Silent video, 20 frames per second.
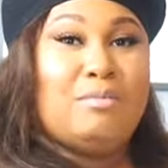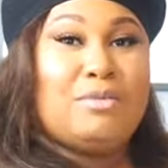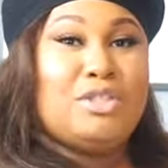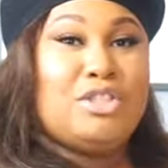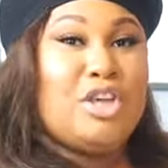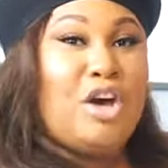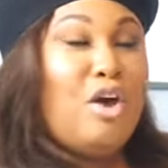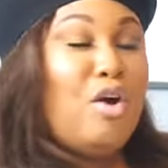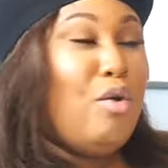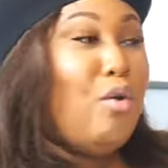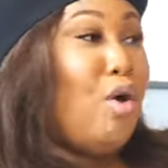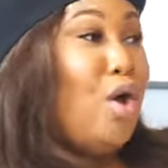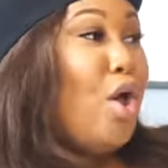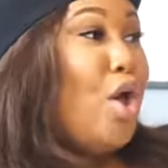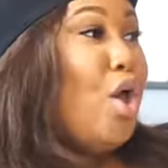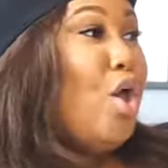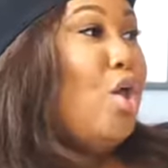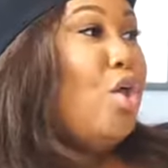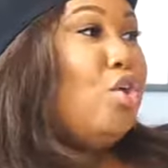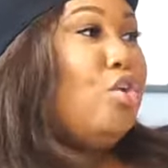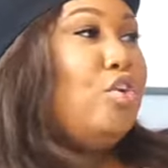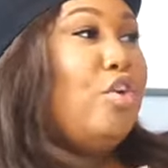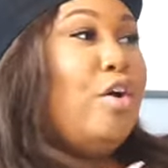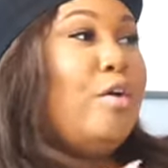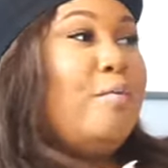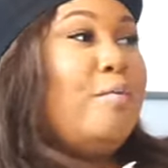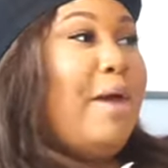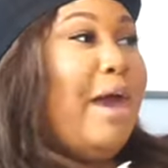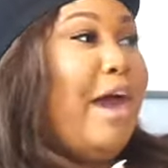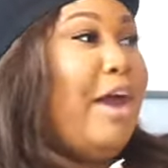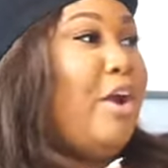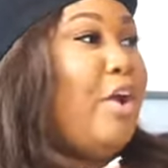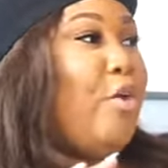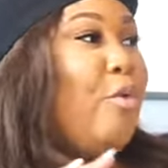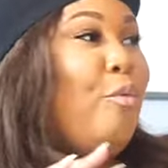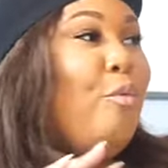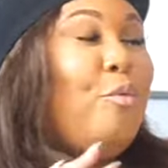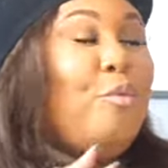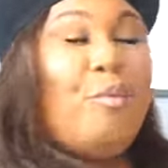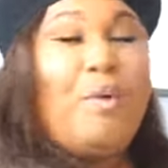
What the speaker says: So no matter